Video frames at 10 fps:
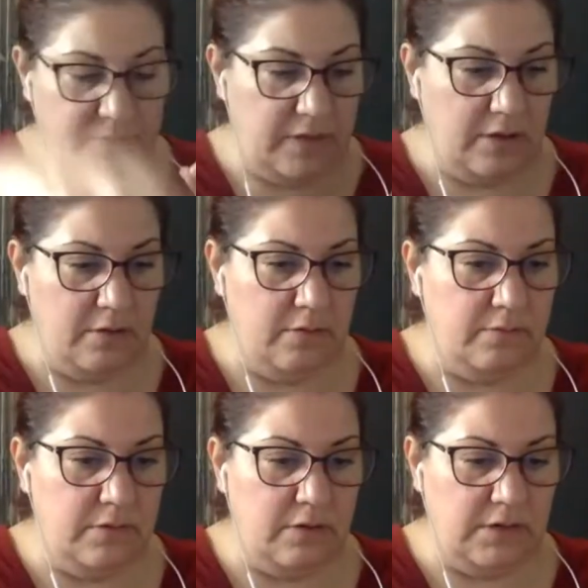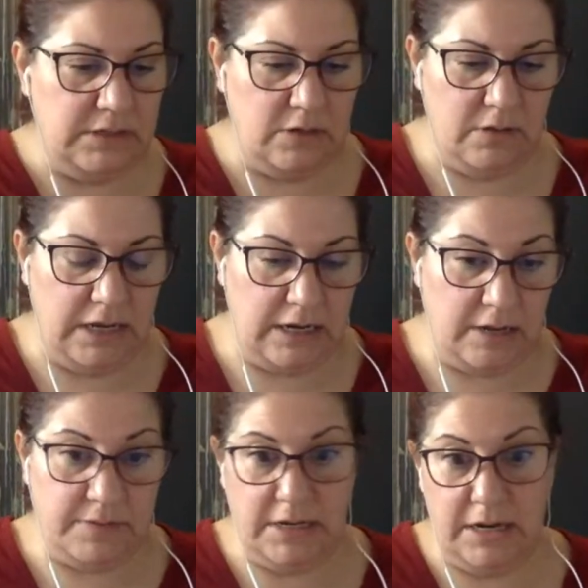So there is no like
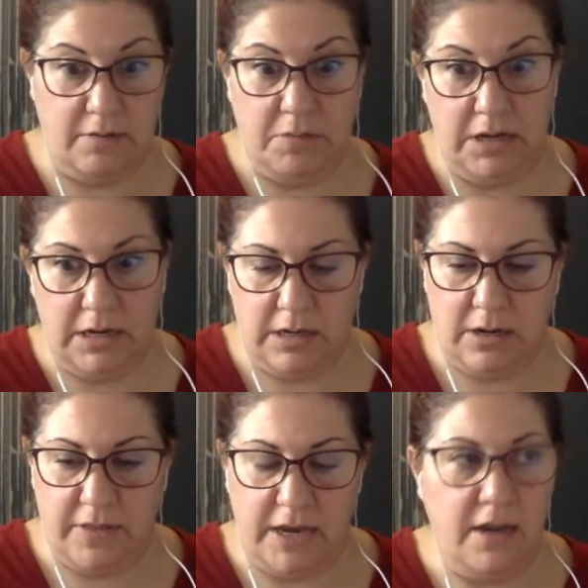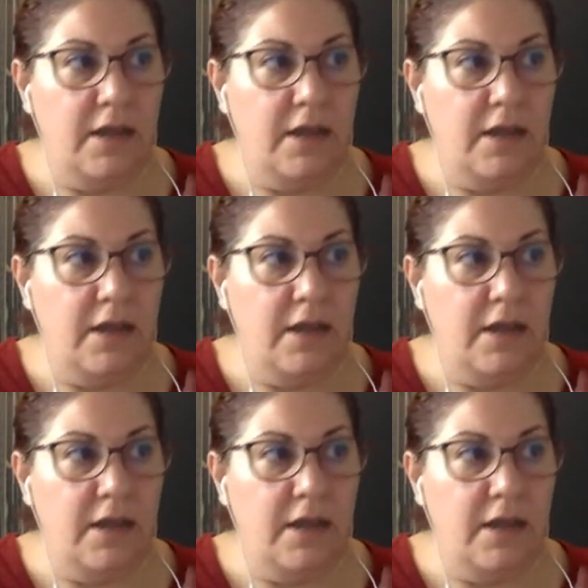upside down meaning and all that.